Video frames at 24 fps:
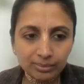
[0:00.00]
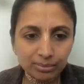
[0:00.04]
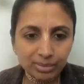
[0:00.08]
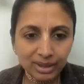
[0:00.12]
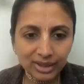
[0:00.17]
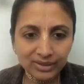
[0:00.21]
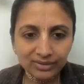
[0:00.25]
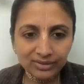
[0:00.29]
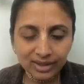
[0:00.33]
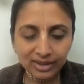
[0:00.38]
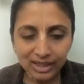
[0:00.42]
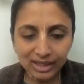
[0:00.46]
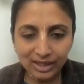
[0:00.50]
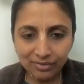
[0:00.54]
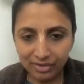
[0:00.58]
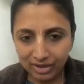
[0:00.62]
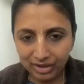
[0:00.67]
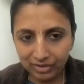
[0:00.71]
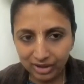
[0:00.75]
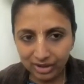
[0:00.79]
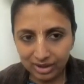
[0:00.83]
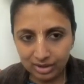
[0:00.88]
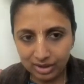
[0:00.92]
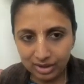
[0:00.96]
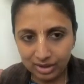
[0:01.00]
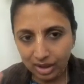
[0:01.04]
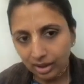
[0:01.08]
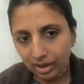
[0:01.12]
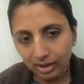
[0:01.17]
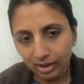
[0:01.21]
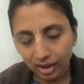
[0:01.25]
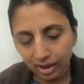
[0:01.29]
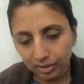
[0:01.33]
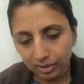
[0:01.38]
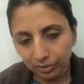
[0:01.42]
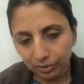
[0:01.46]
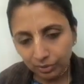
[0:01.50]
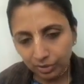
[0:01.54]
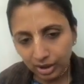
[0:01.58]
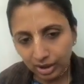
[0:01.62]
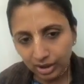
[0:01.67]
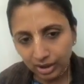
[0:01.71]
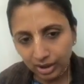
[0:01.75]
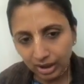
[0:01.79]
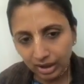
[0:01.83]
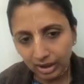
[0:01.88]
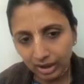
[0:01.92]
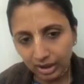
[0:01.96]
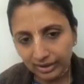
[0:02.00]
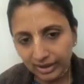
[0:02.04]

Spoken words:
Basically, when we start our work,